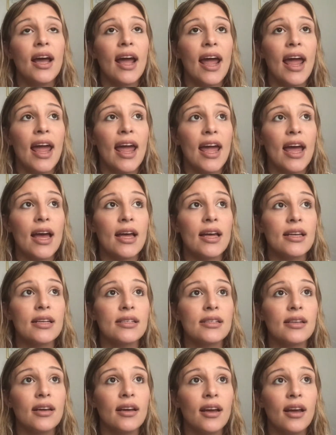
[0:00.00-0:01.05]

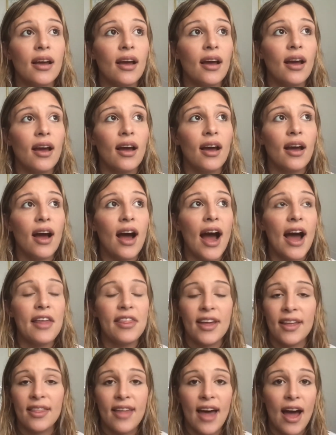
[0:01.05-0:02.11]
And I
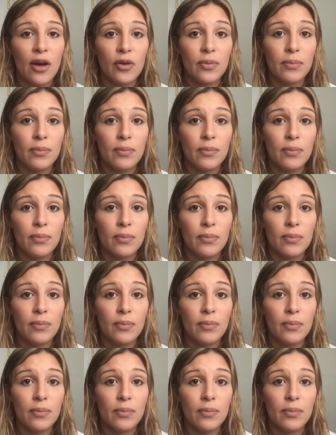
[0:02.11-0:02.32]
think that